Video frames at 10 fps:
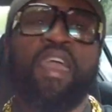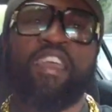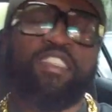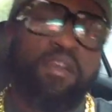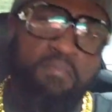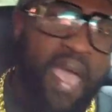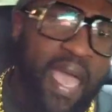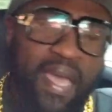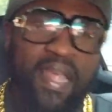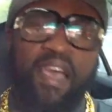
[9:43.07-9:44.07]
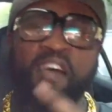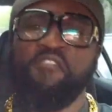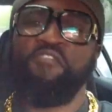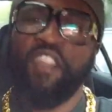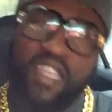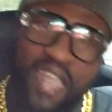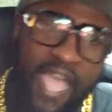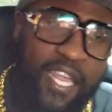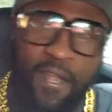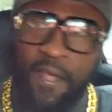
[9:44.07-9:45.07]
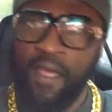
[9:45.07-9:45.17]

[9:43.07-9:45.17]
It's your man, Philly Nate.